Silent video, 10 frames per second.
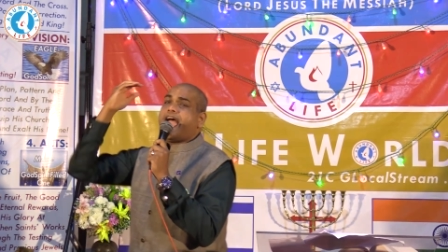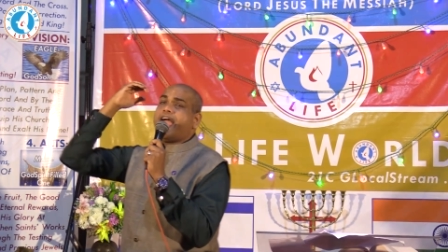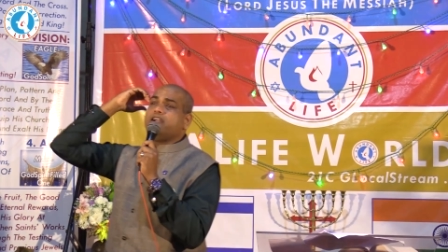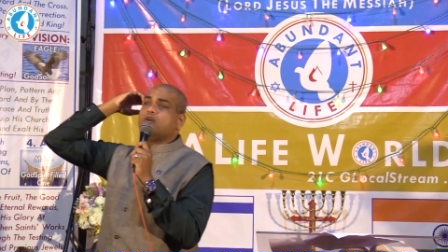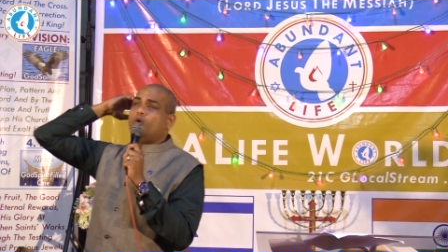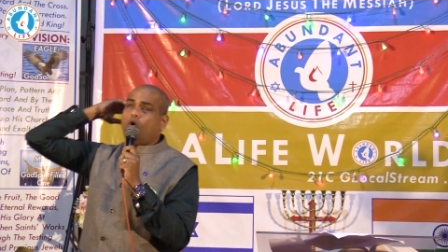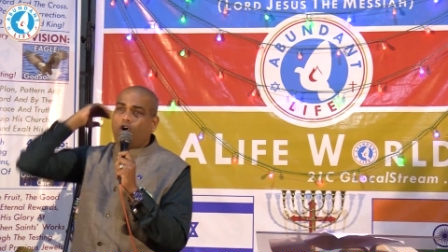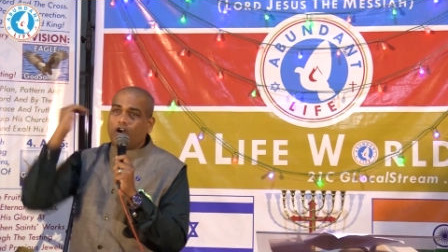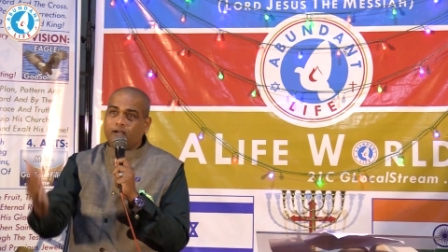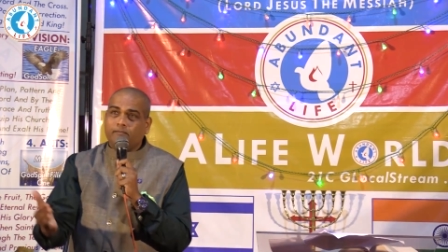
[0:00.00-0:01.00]
and
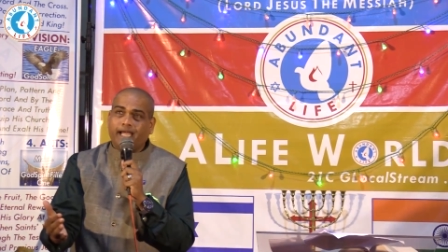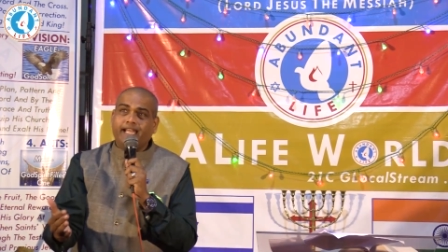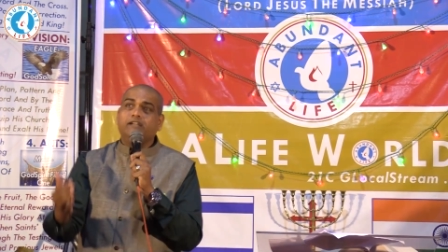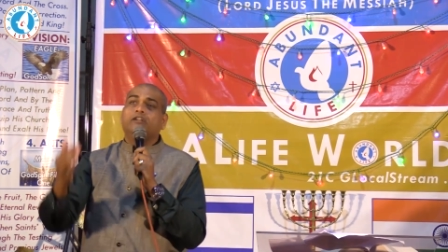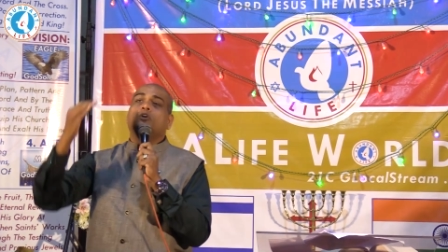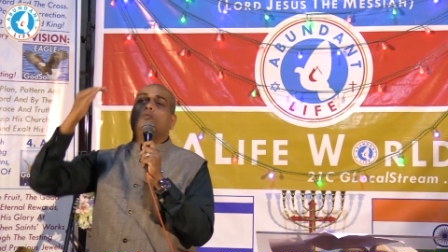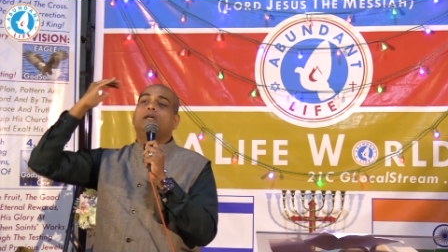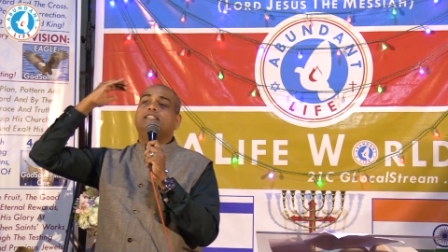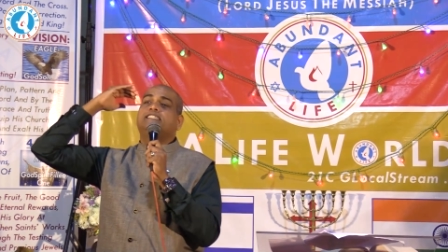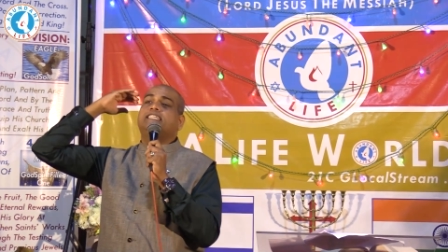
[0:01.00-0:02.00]
old men
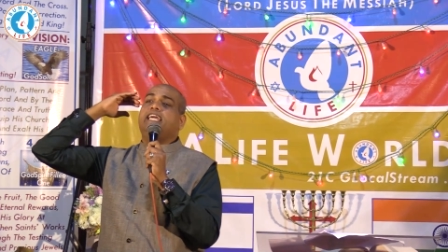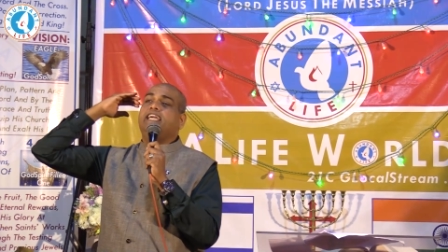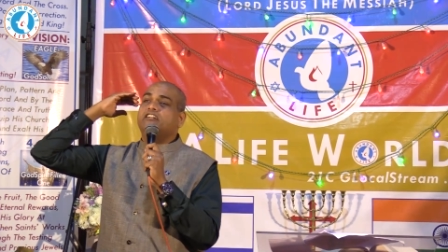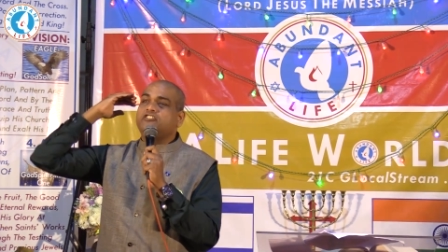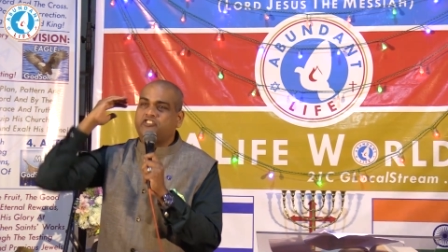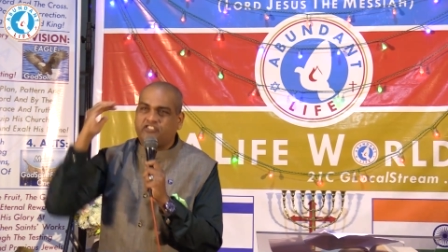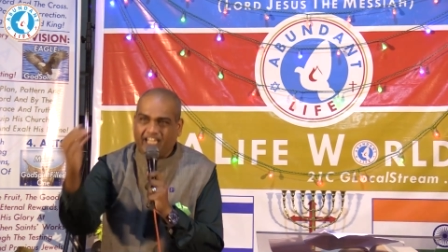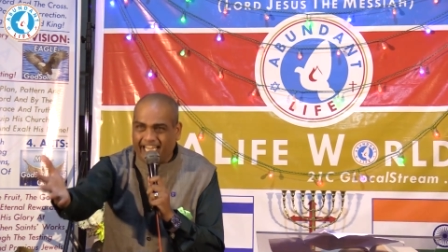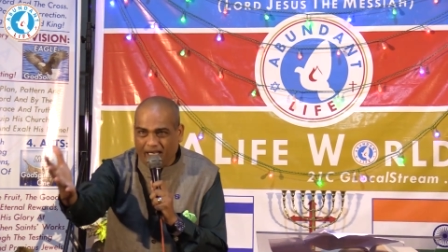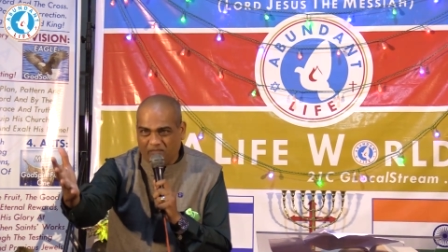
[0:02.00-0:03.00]
will see
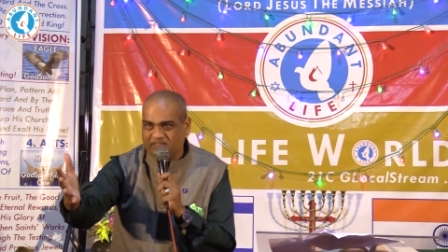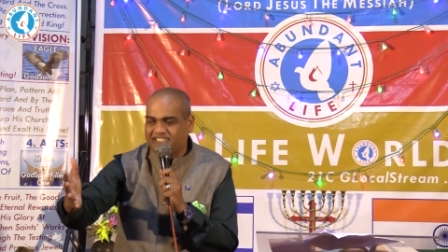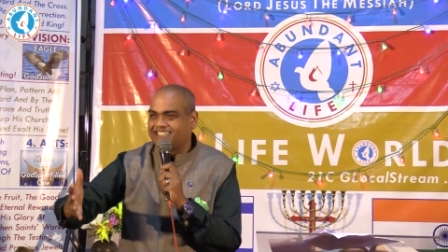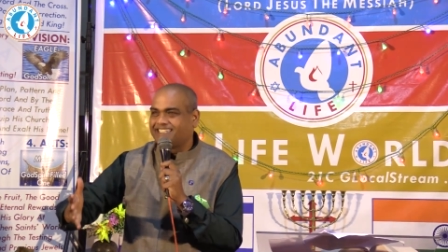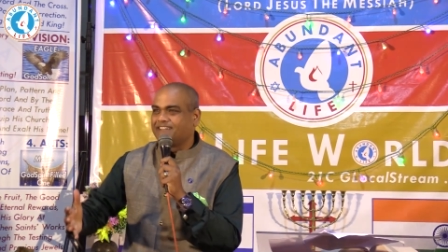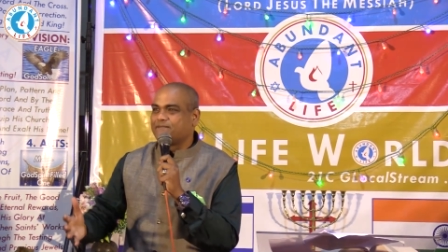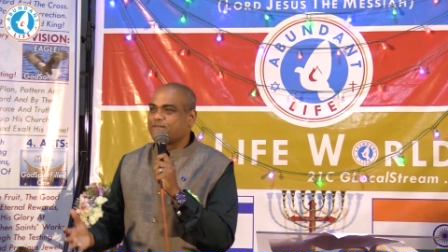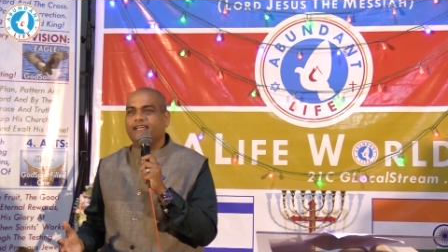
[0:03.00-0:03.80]
dreams.